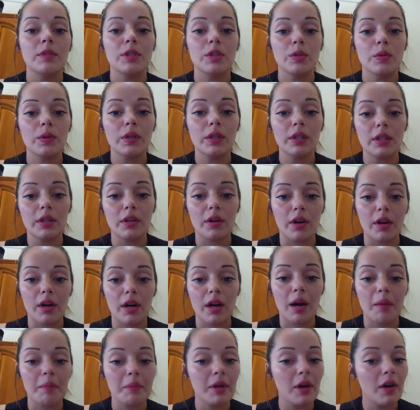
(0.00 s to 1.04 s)
You really are.
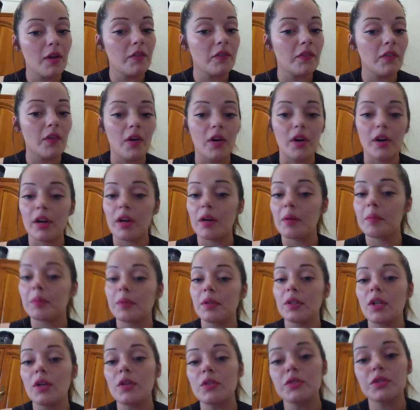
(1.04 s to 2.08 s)
I'm not far. I'm
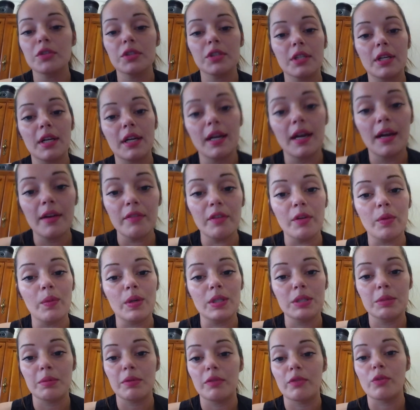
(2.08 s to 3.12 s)
closer than I ever
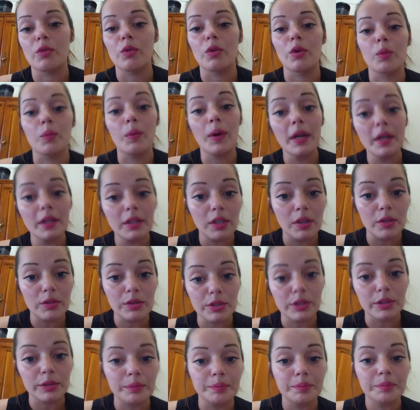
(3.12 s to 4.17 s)
was before, way
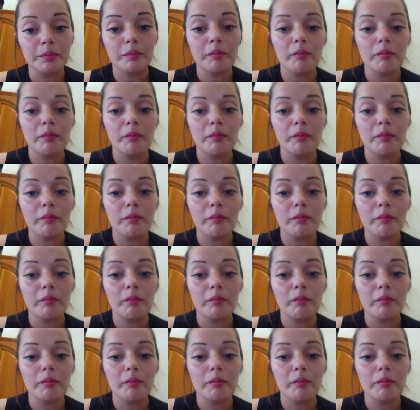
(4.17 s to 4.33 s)
closer.